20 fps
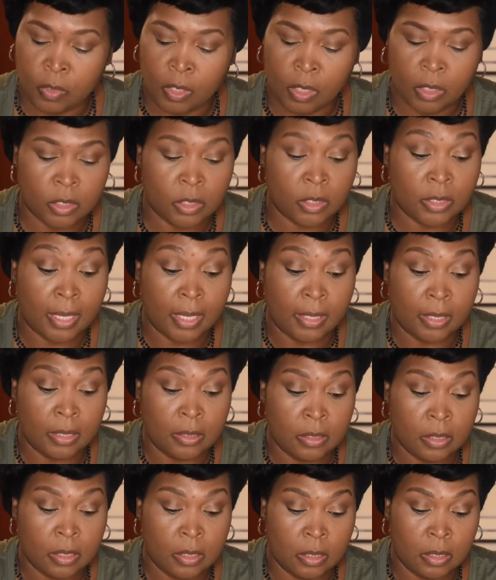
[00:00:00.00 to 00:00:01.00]

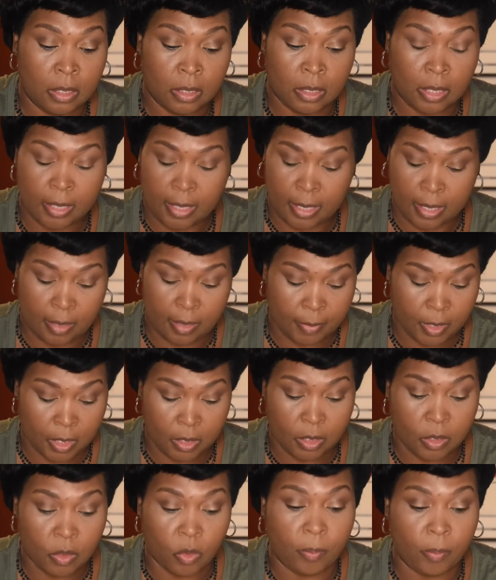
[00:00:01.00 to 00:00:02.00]
setting, and again I'm going
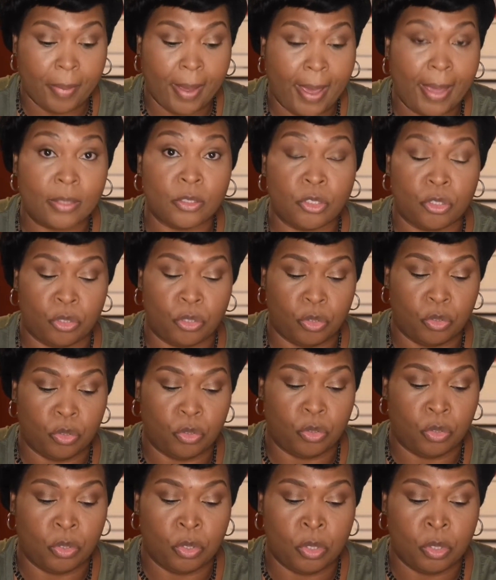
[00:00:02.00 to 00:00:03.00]
to go back
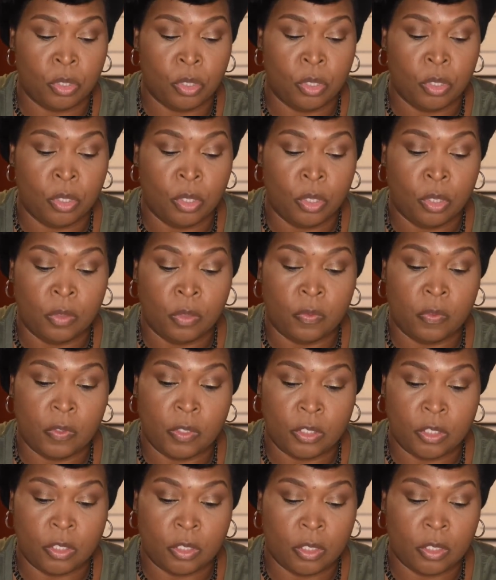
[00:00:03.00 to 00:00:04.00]
to
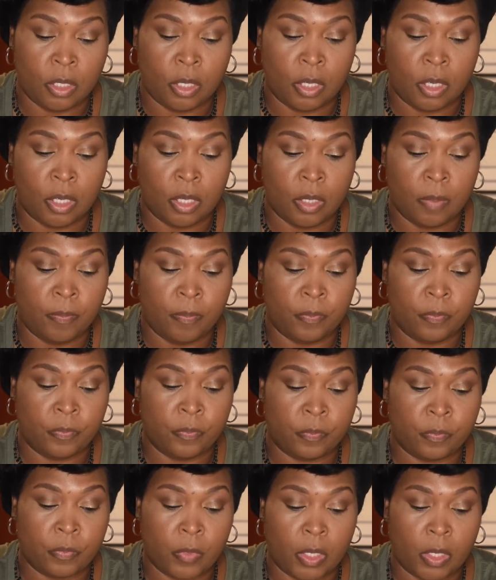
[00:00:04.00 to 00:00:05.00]
this
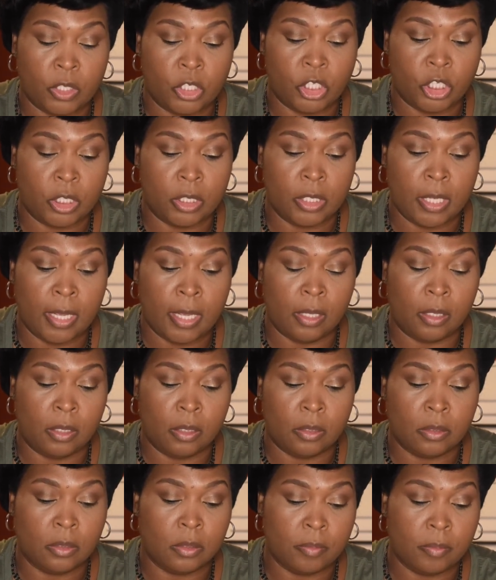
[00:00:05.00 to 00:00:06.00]
Chanel
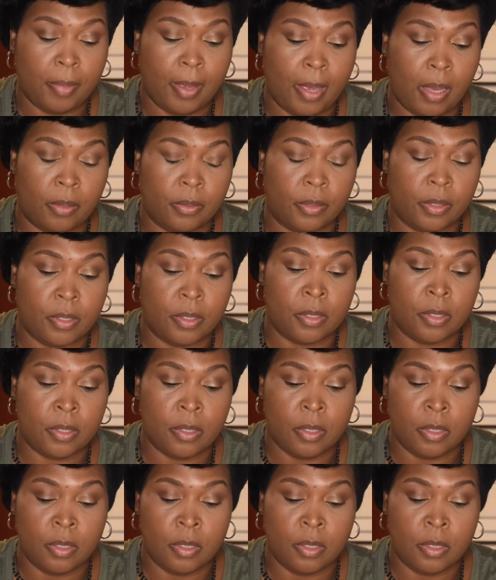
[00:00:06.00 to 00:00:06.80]
powder.